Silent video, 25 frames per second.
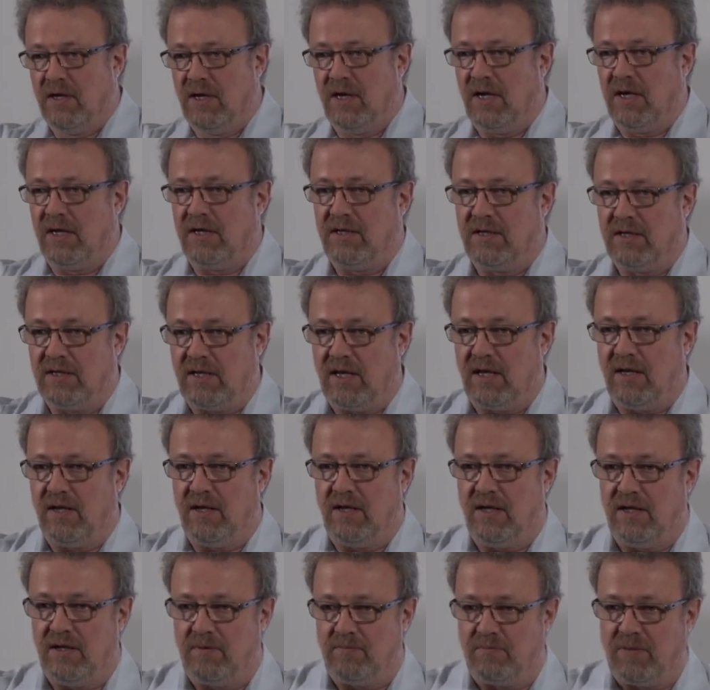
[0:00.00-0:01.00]
and
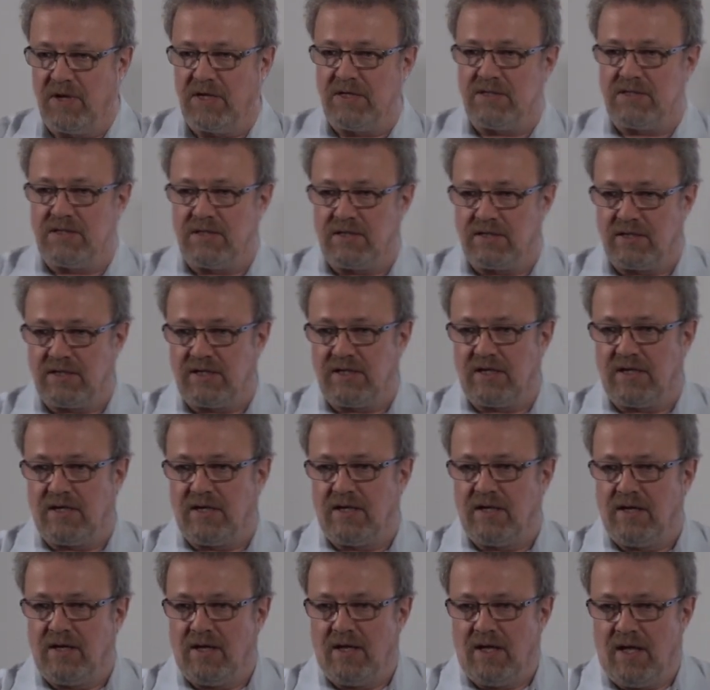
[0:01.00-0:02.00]
it
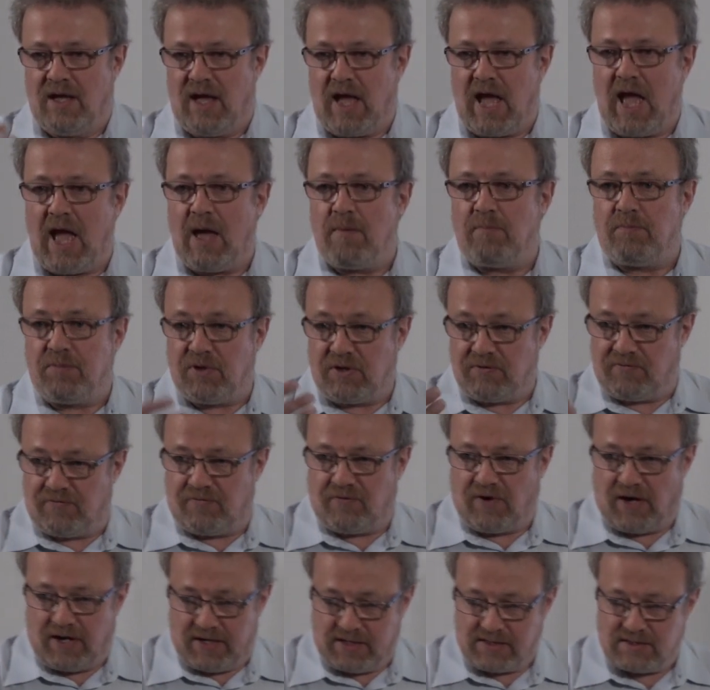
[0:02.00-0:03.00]
basically
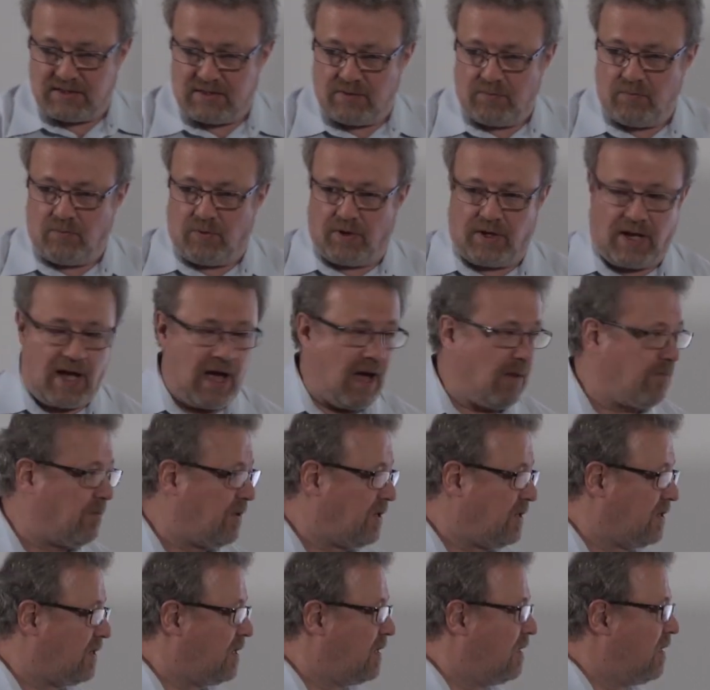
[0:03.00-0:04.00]
amplifies what
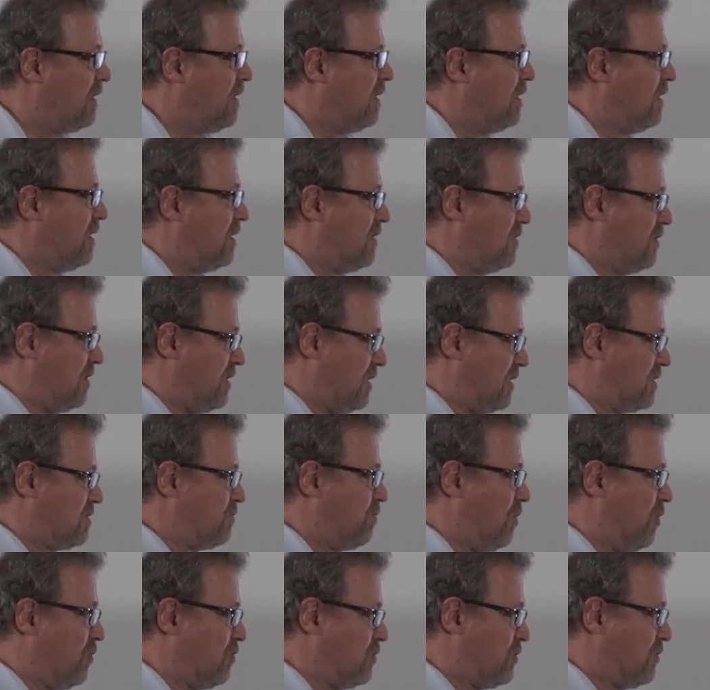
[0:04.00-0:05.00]
happened in the
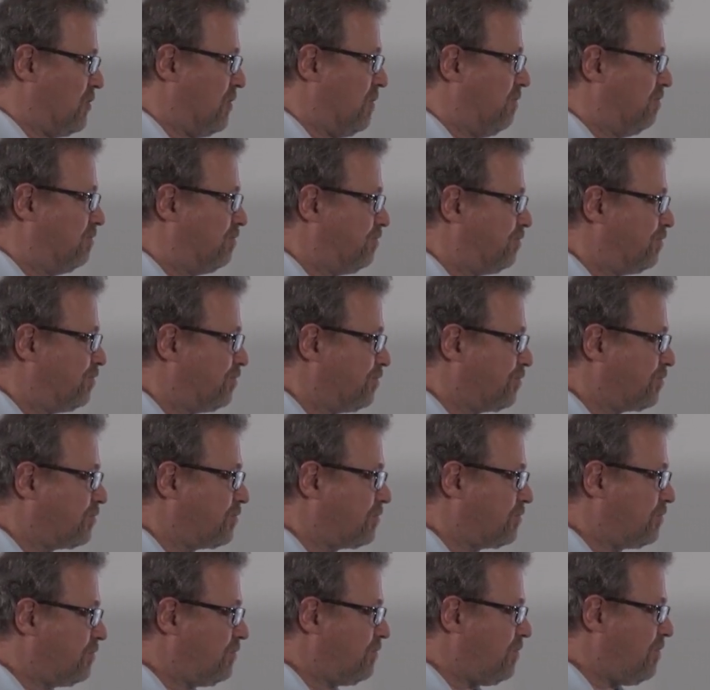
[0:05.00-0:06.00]
exposure.
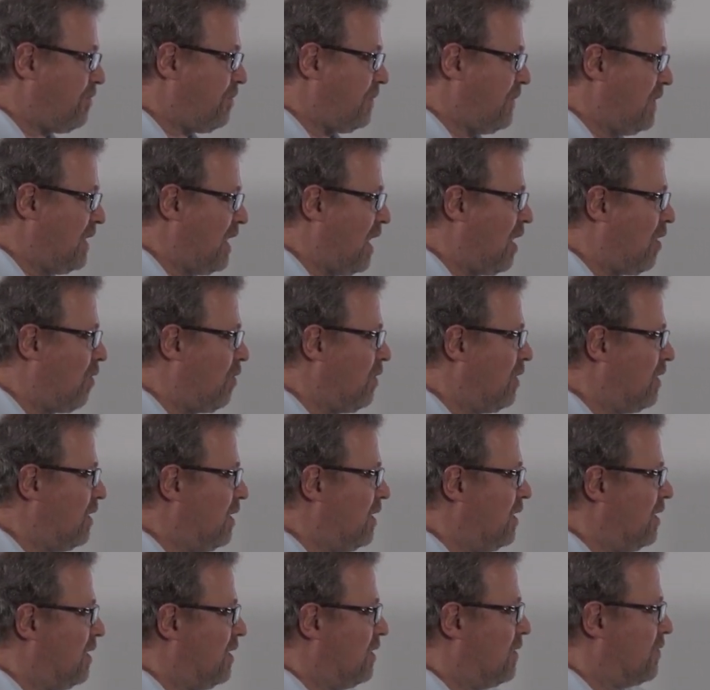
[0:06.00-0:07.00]
Now,
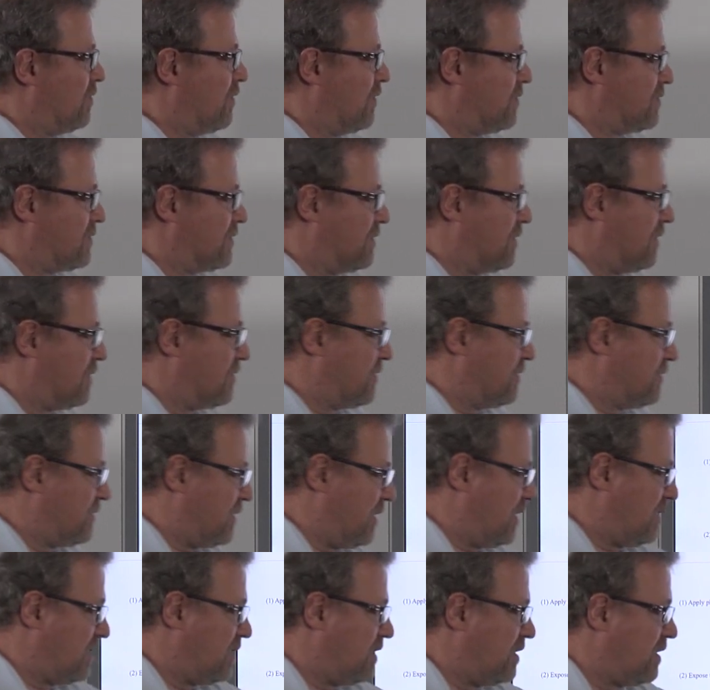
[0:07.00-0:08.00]
there's another
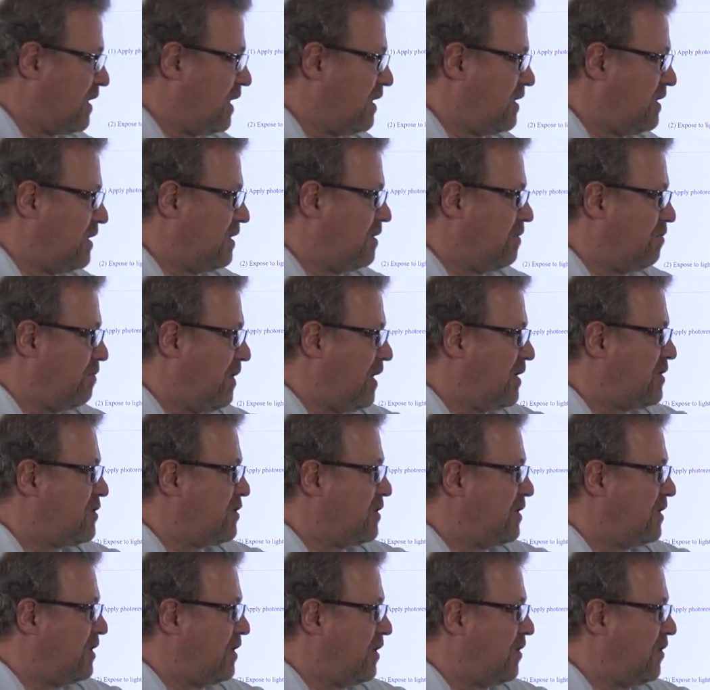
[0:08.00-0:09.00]
thing that I didn't
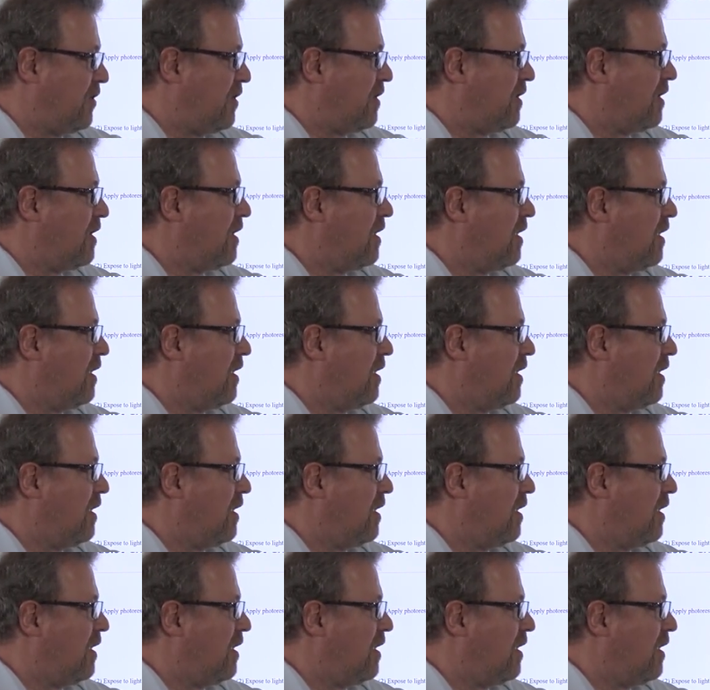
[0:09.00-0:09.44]
mention here.